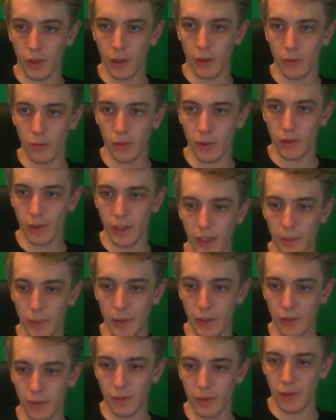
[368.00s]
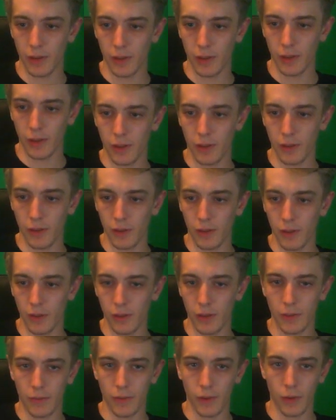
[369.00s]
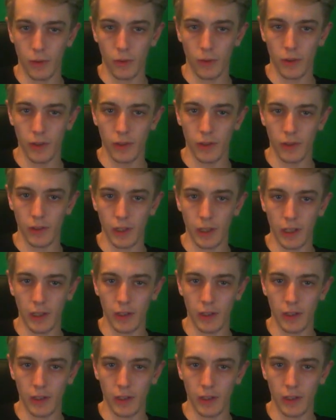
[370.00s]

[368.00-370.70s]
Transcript: snap it to different corners and